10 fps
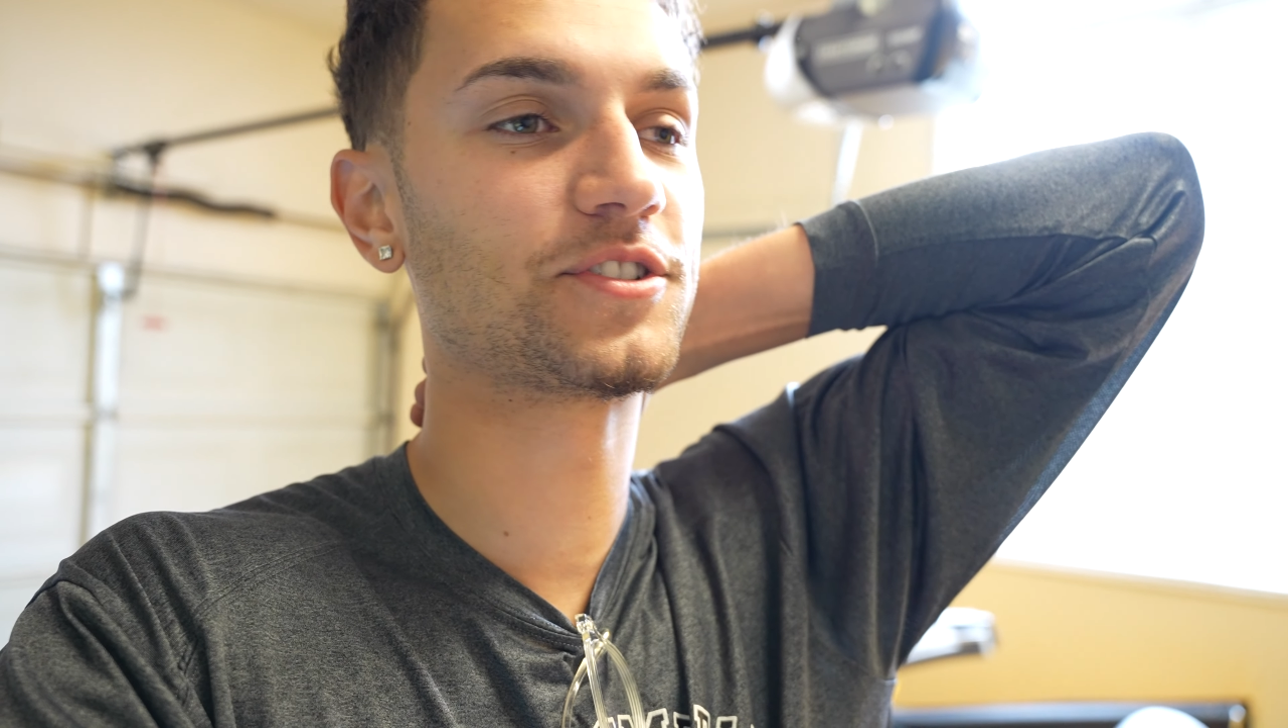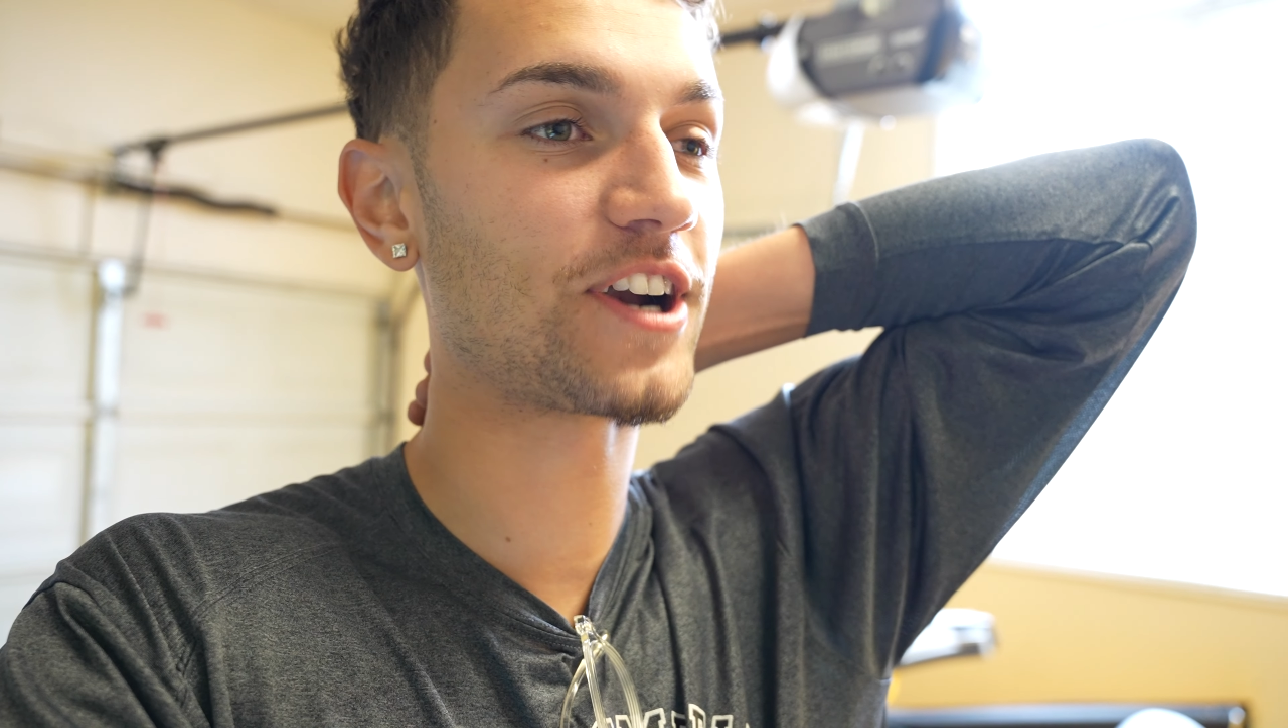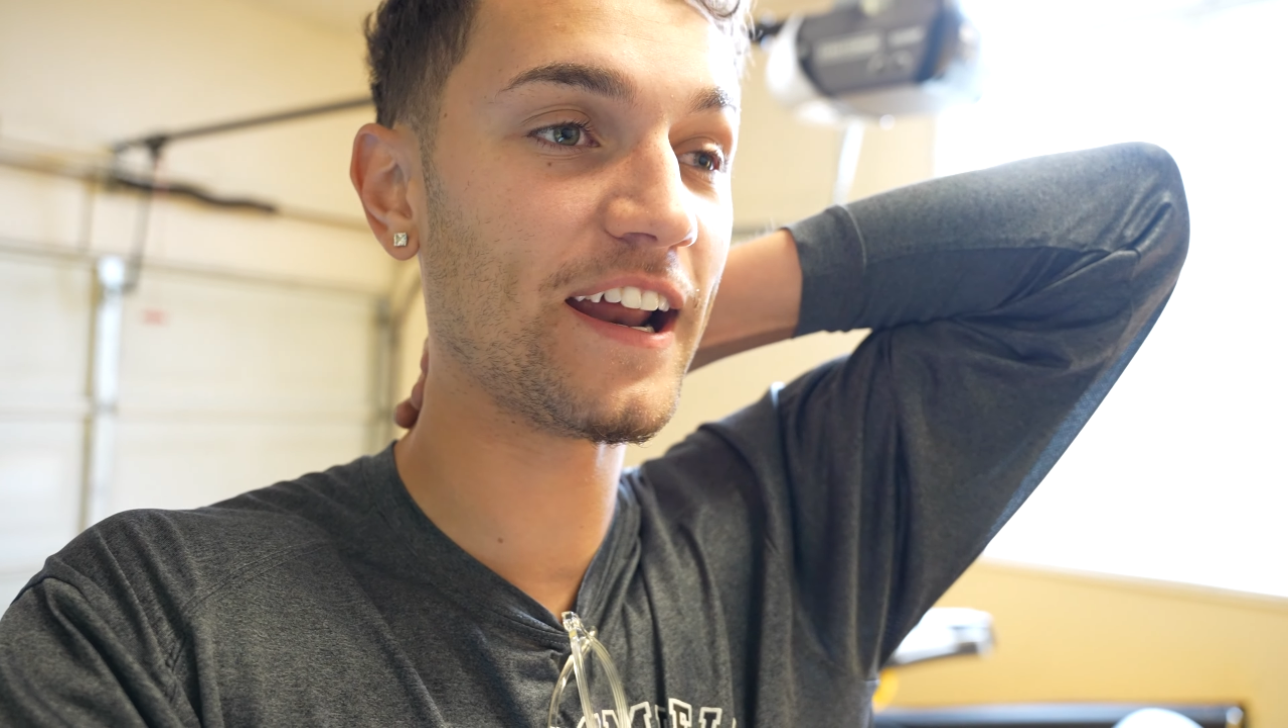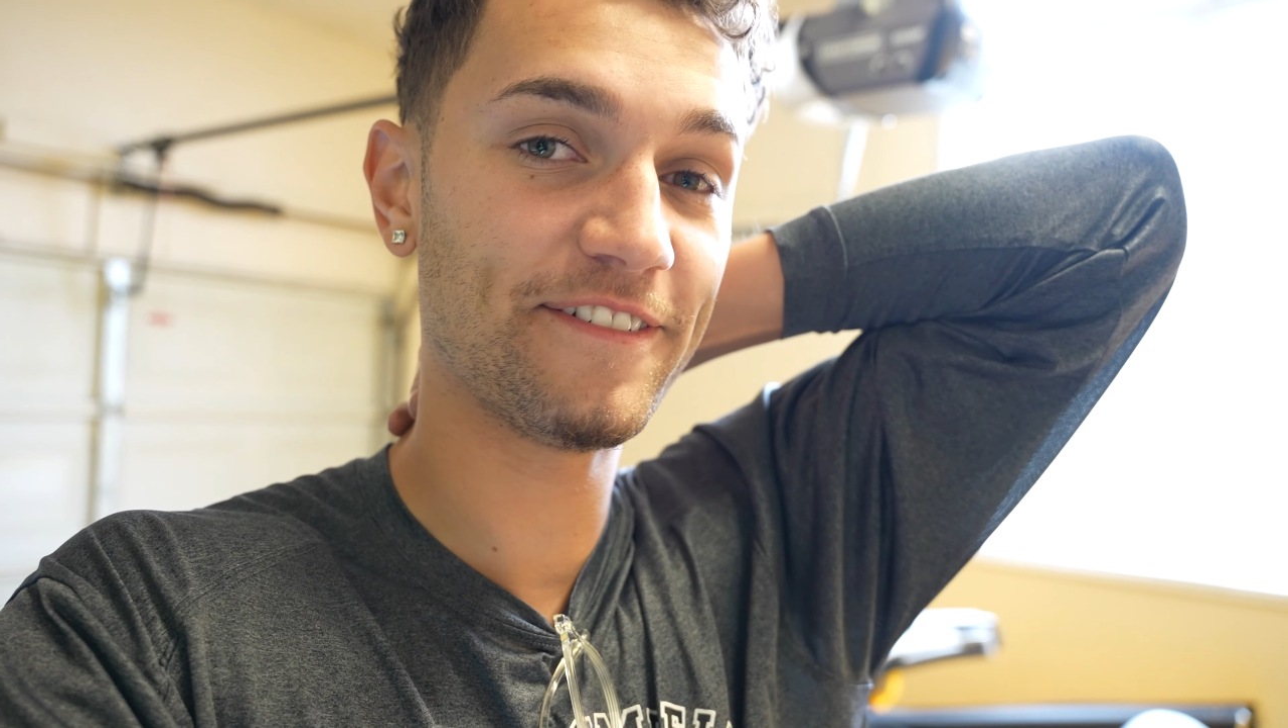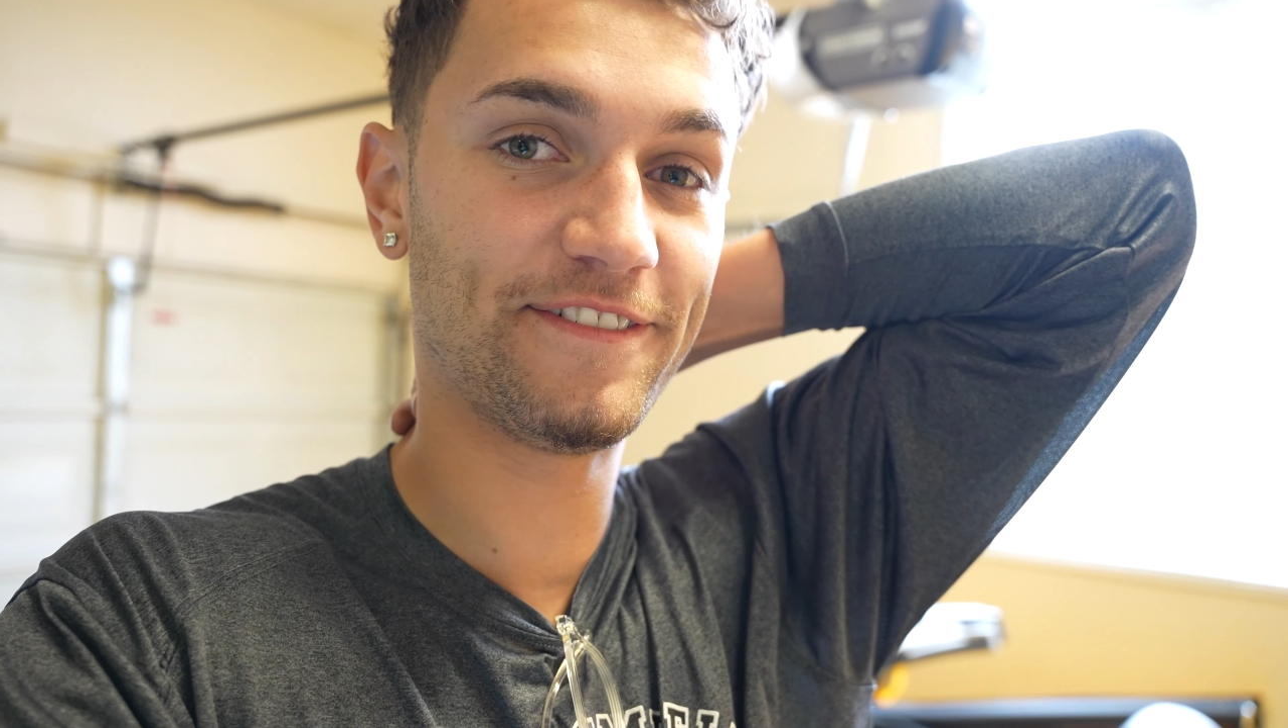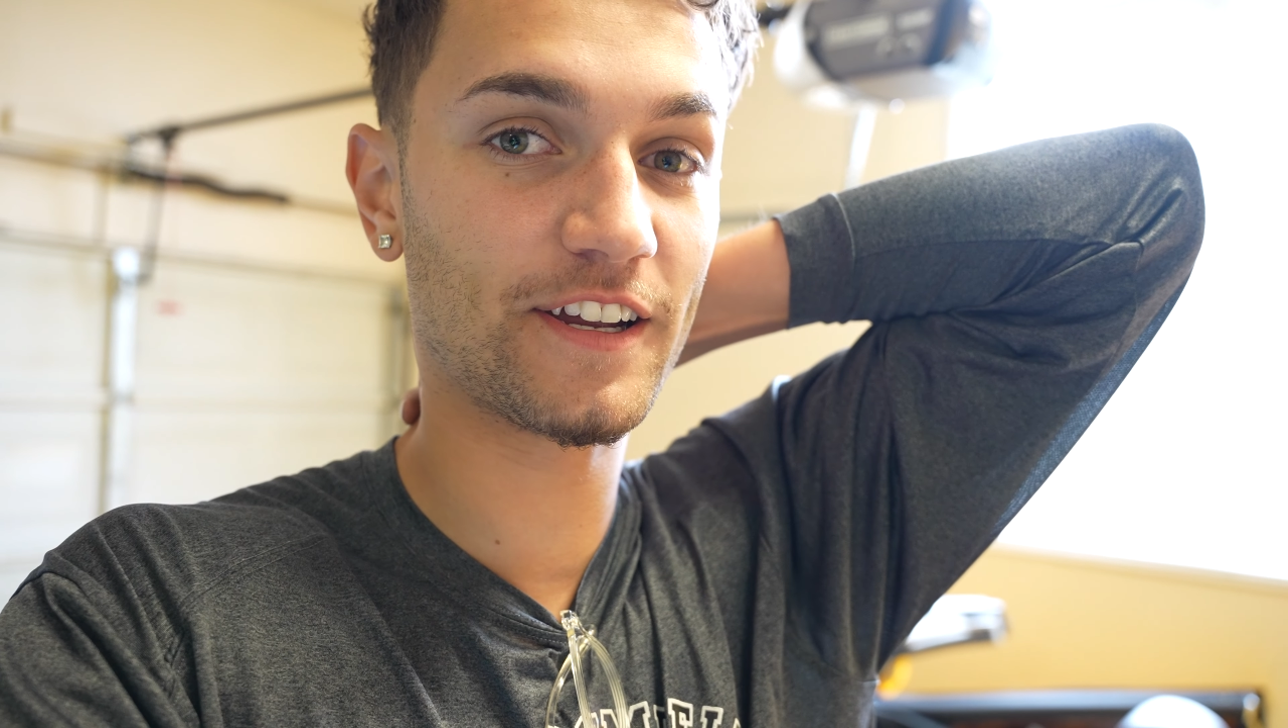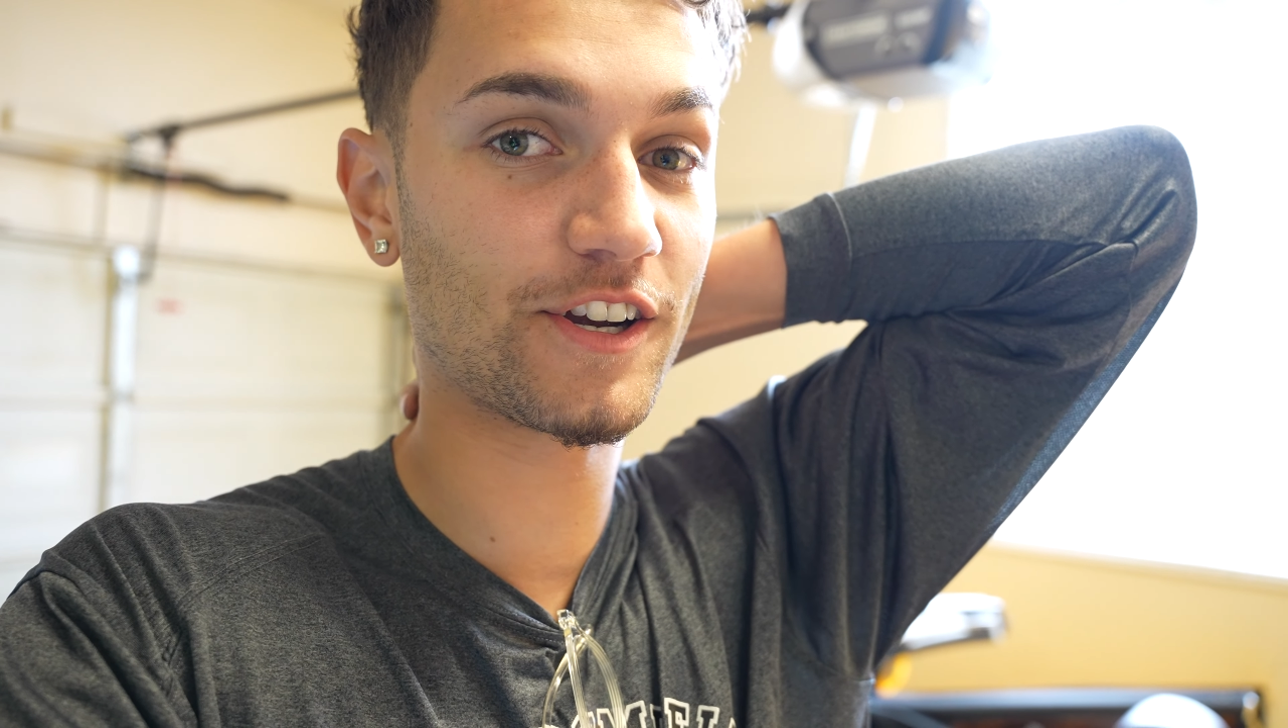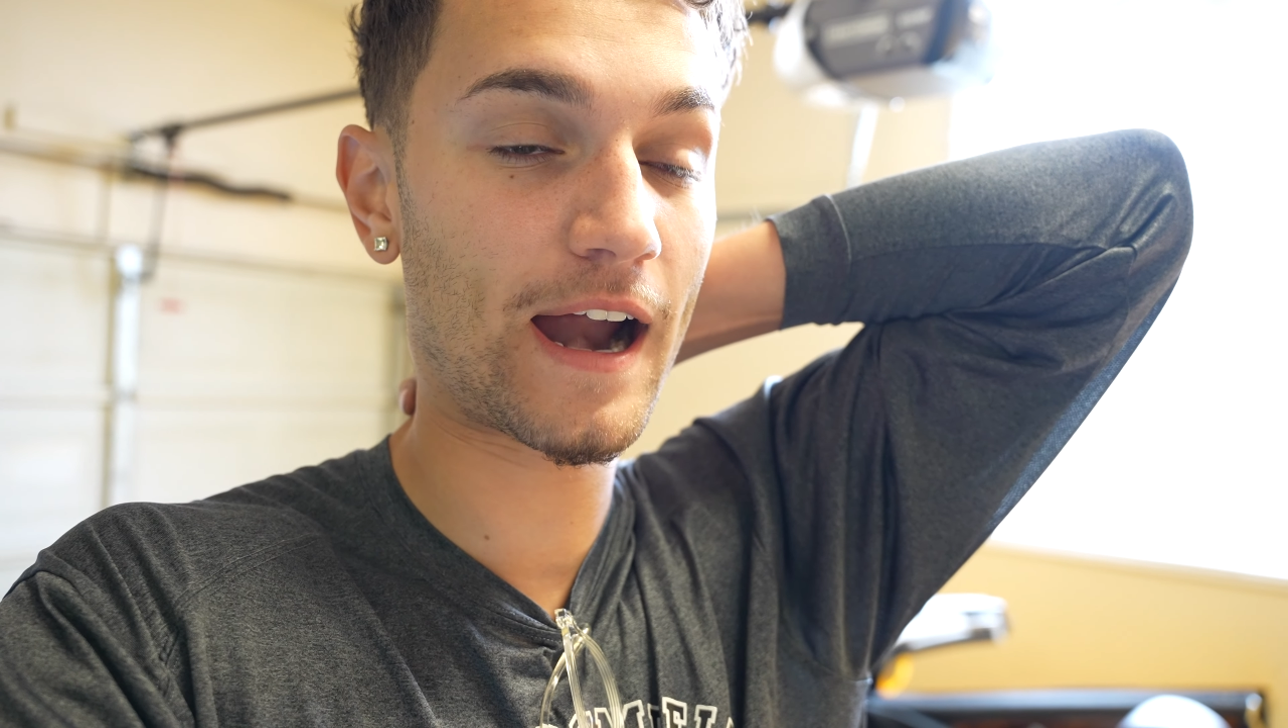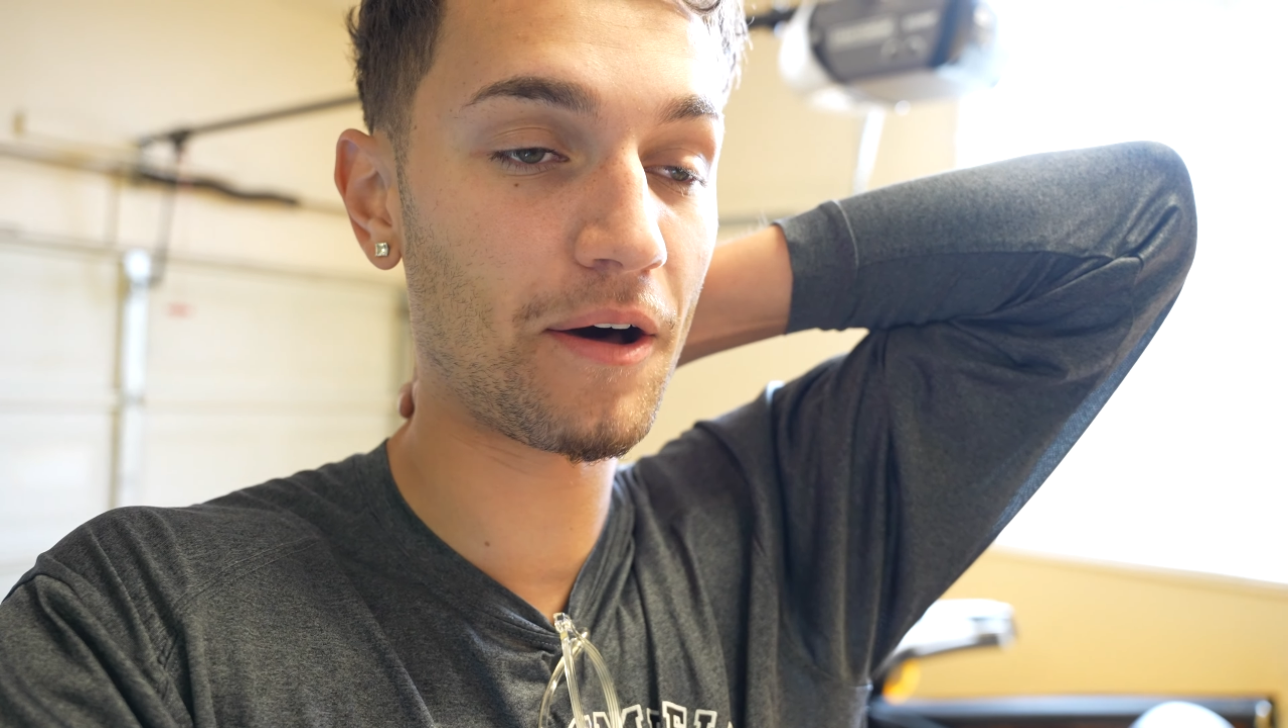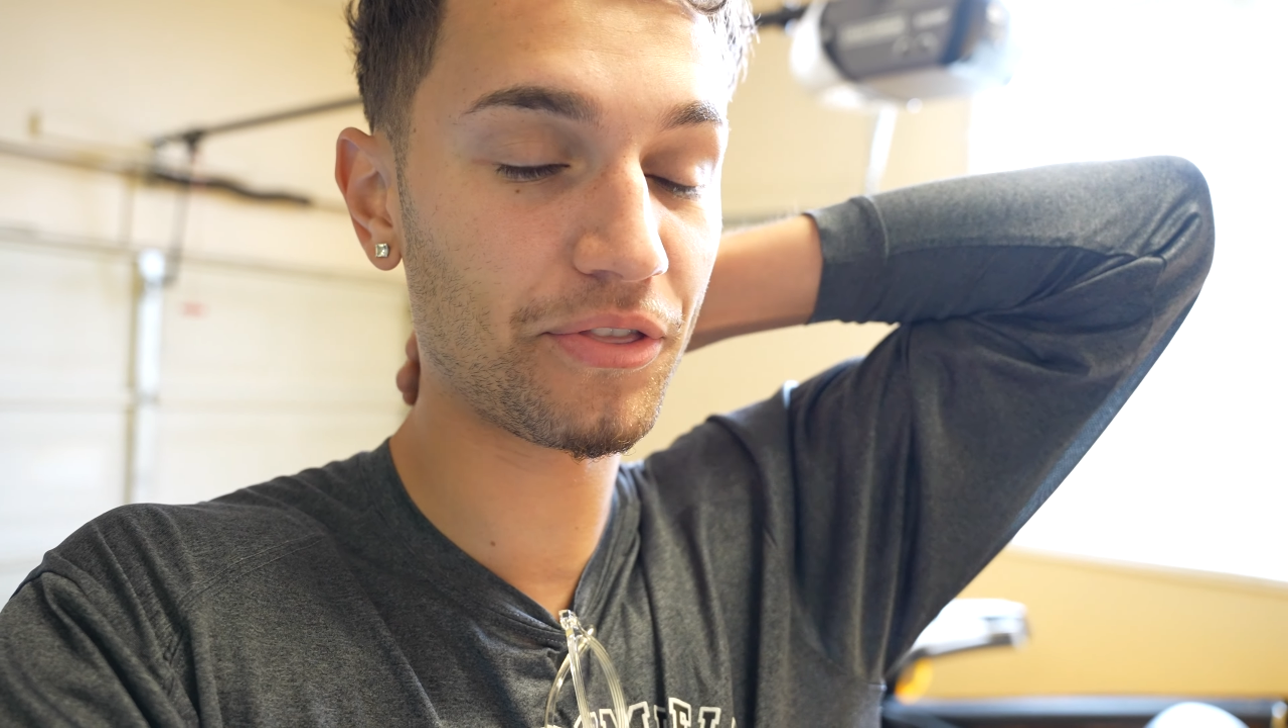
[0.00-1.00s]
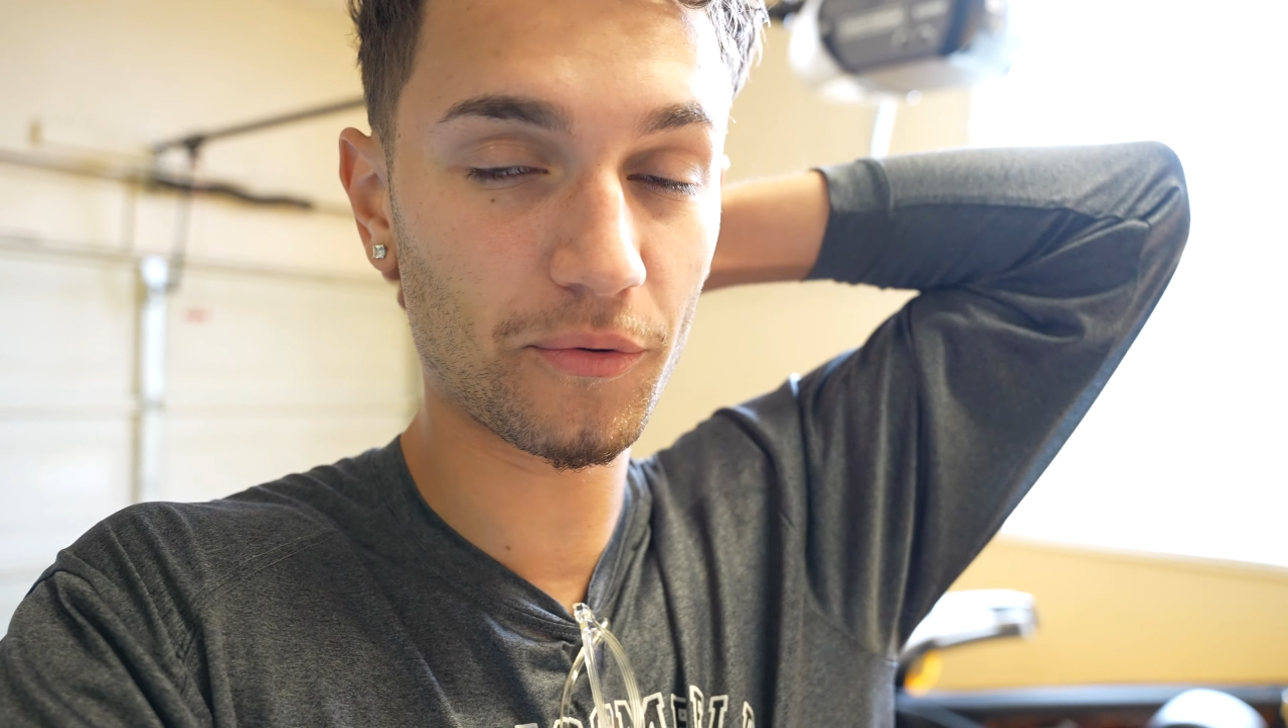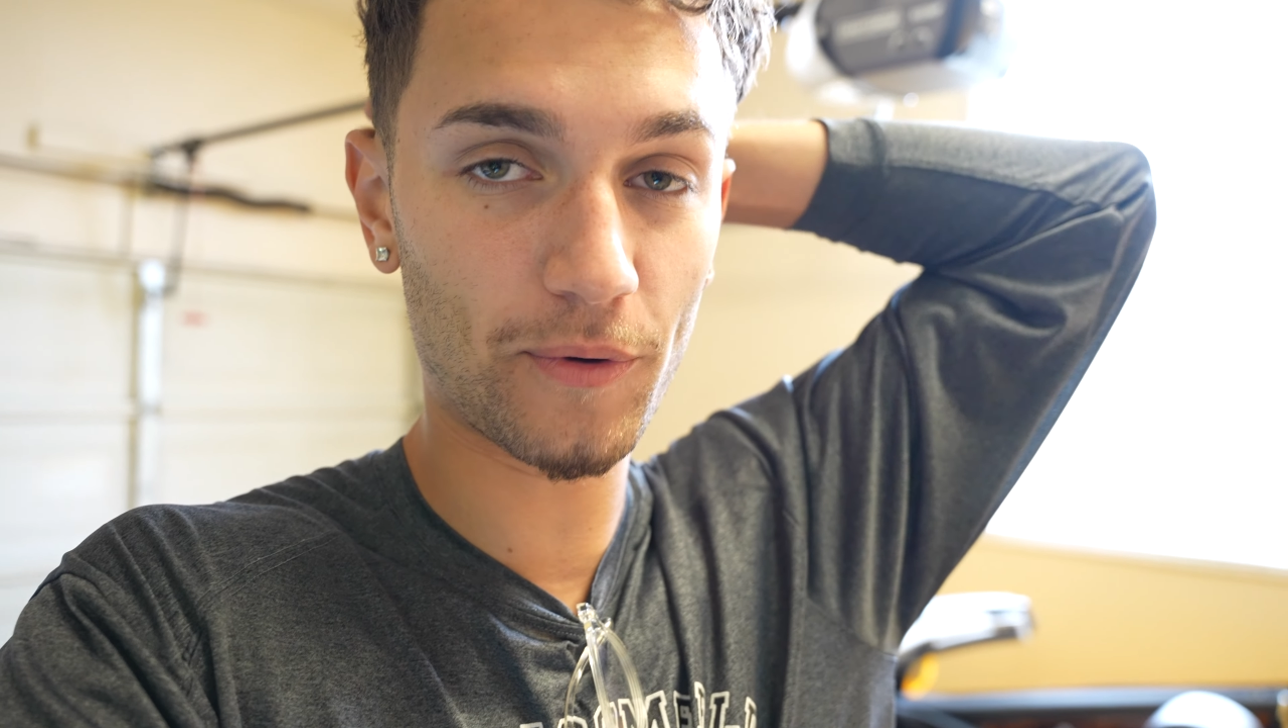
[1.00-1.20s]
trying to figure out the